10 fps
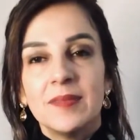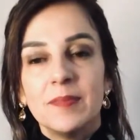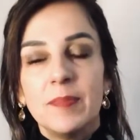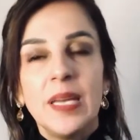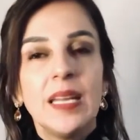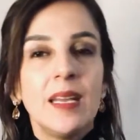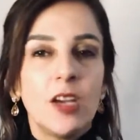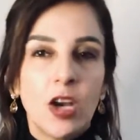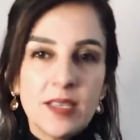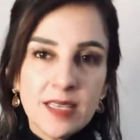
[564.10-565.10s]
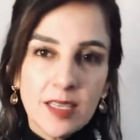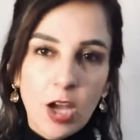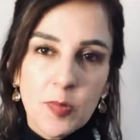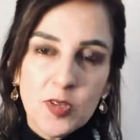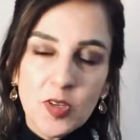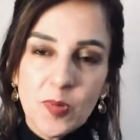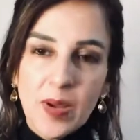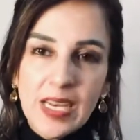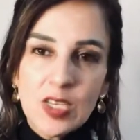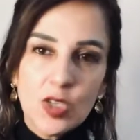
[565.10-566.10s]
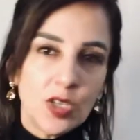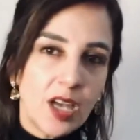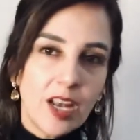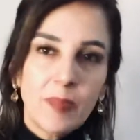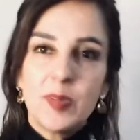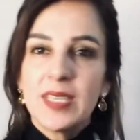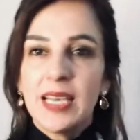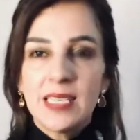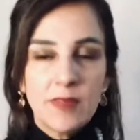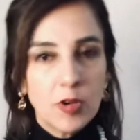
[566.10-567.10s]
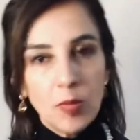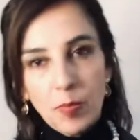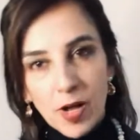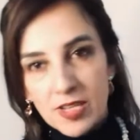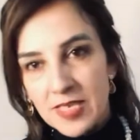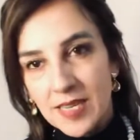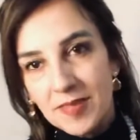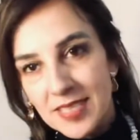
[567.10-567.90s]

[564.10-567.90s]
Being in constant observation, not obsessive compulsive.